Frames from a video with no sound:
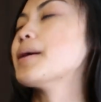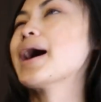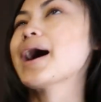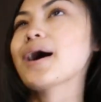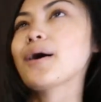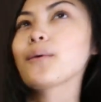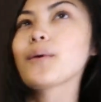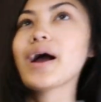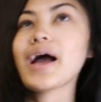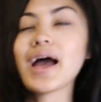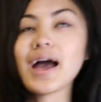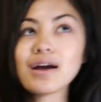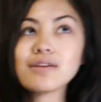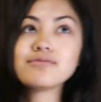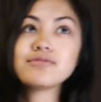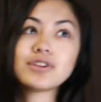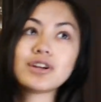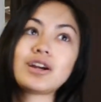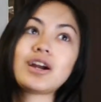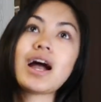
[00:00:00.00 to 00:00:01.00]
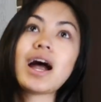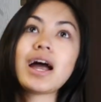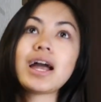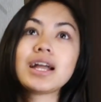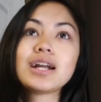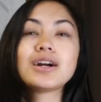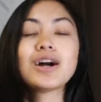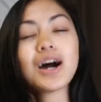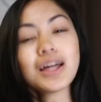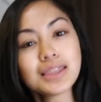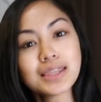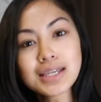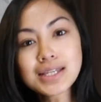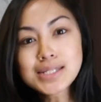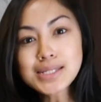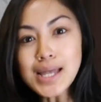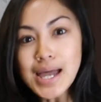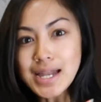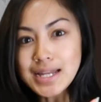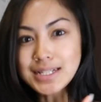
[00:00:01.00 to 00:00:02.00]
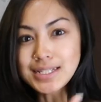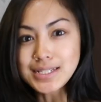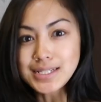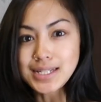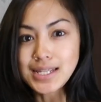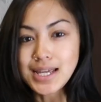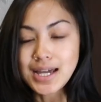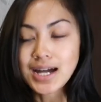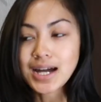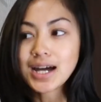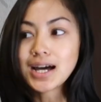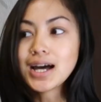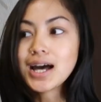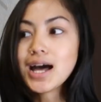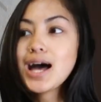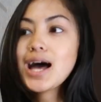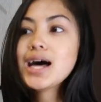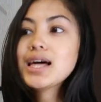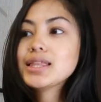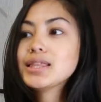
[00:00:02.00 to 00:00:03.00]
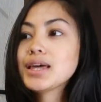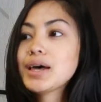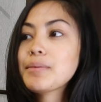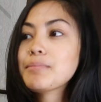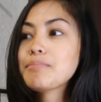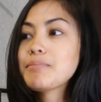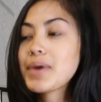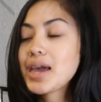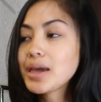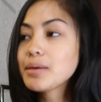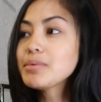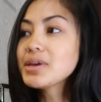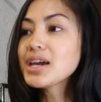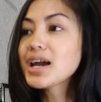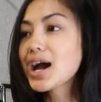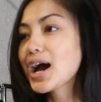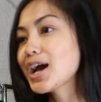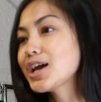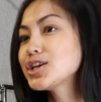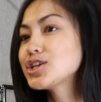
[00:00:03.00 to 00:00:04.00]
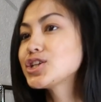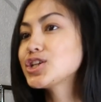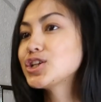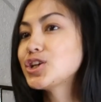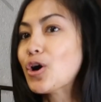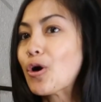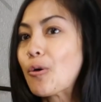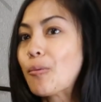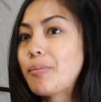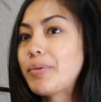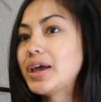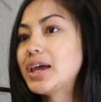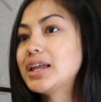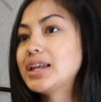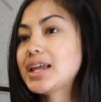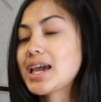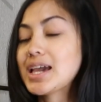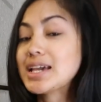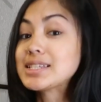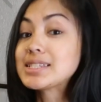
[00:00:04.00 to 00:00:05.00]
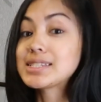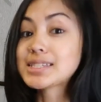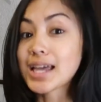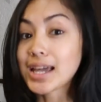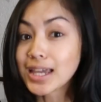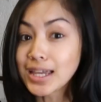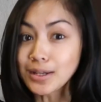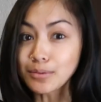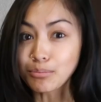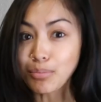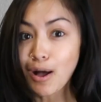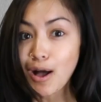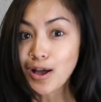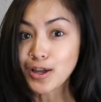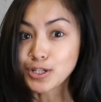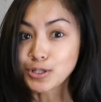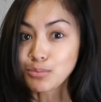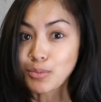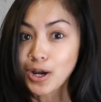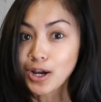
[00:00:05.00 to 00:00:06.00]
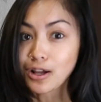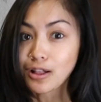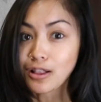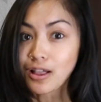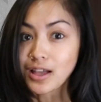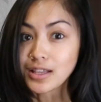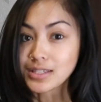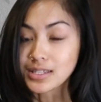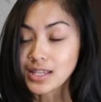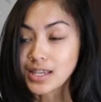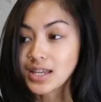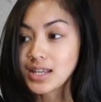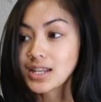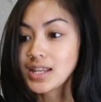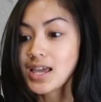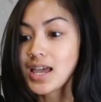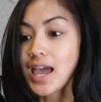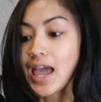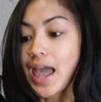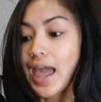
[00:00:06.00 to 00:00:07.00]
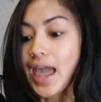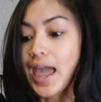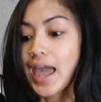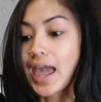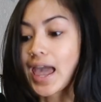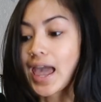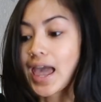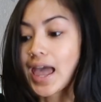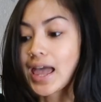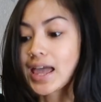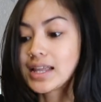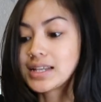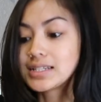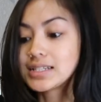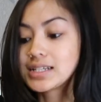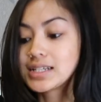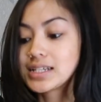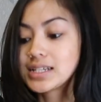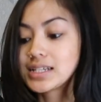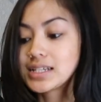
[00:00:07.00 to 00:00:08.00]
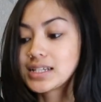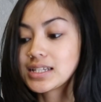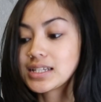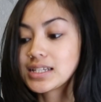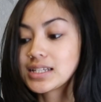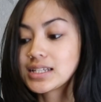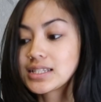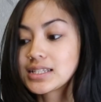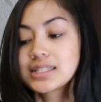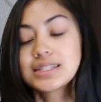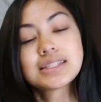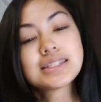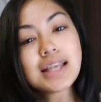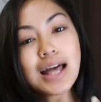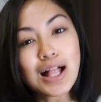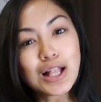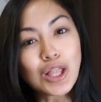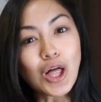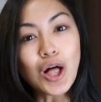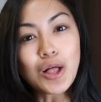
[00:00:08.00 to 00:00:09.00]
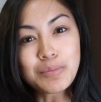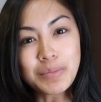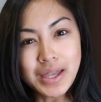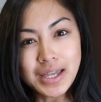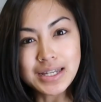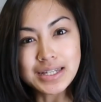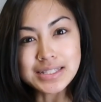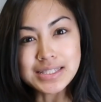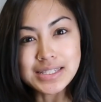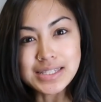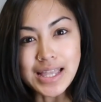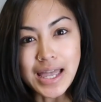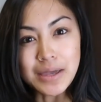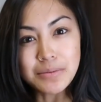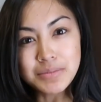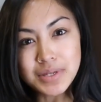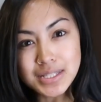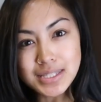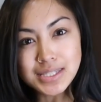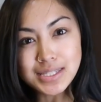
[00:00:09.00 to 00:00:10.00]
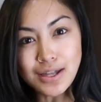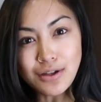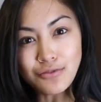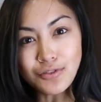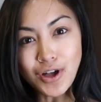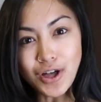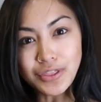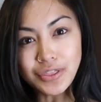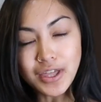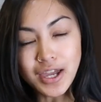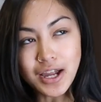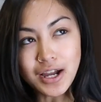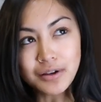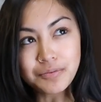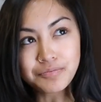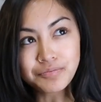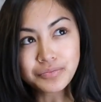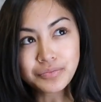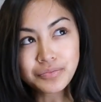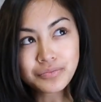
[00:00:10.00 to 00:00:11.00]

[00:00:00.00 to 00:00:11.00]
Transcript: However, I got this idea that maybe I should open a second Poshmark closet and sell all my consignment stuff on there